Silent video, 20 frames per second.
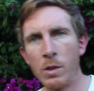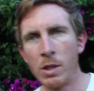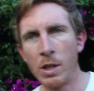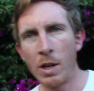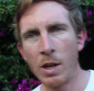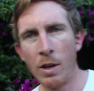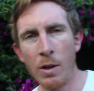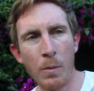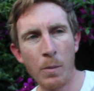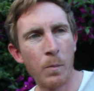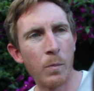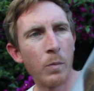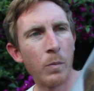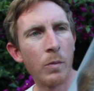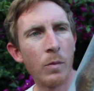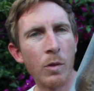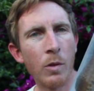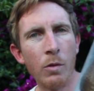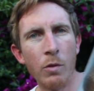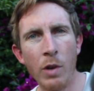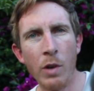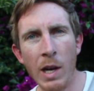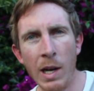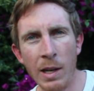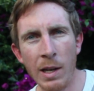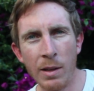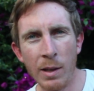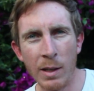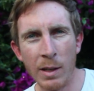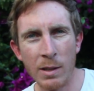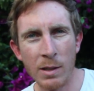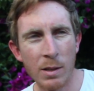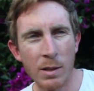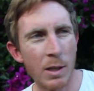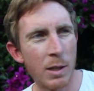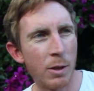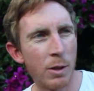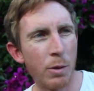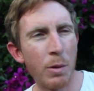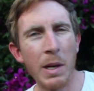So really there's,
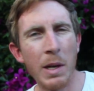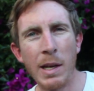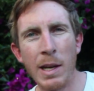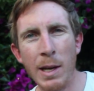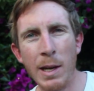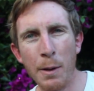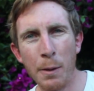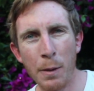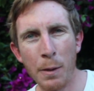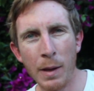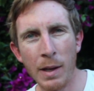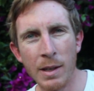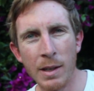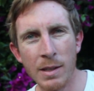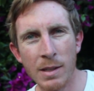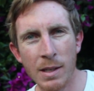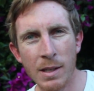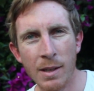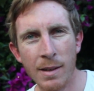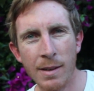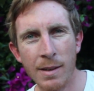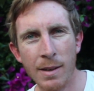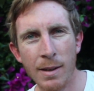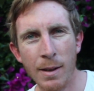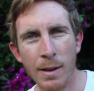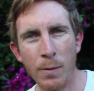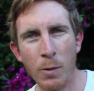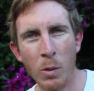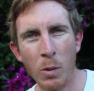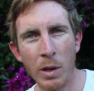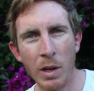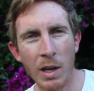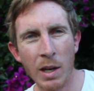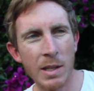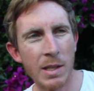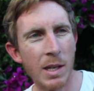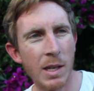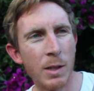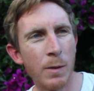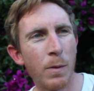there's three key things if you want to
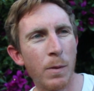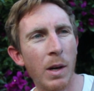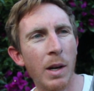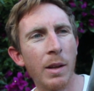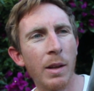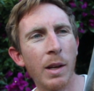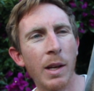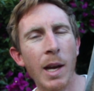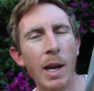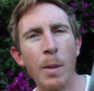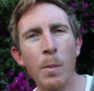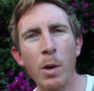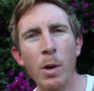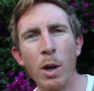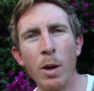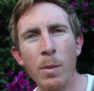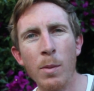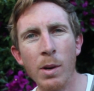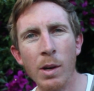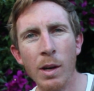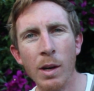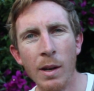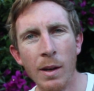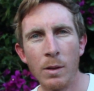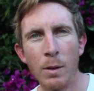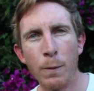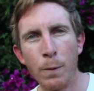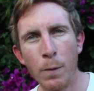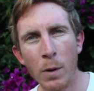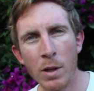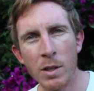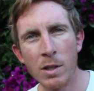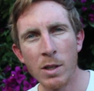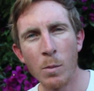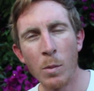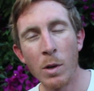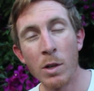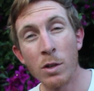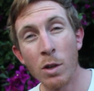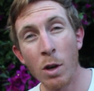identify the Cape Cobra. The first
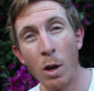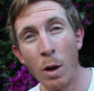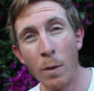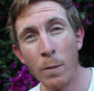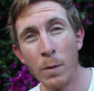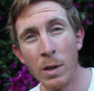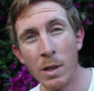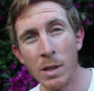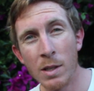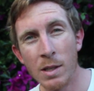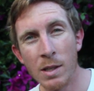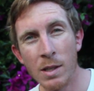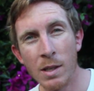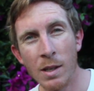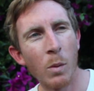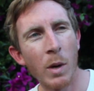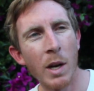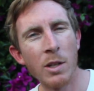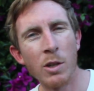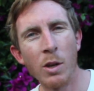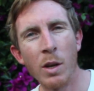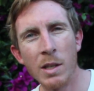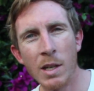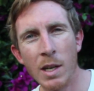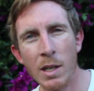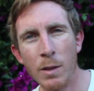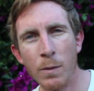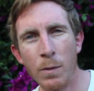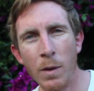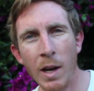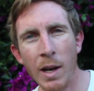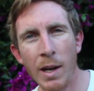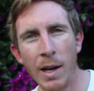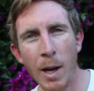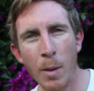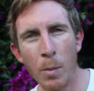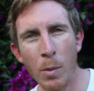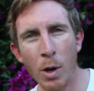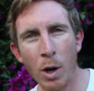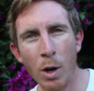and most obvious way to identify
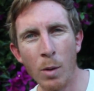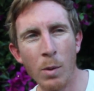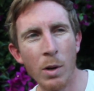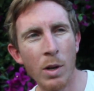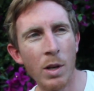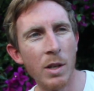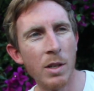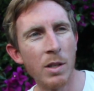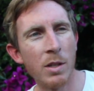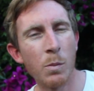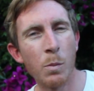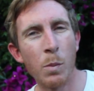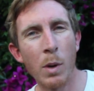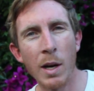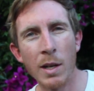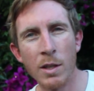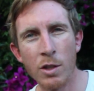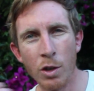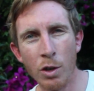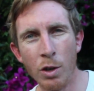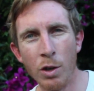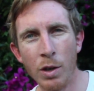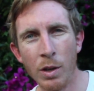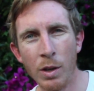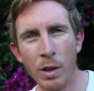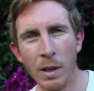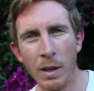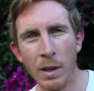Cape Cobra is by its hood.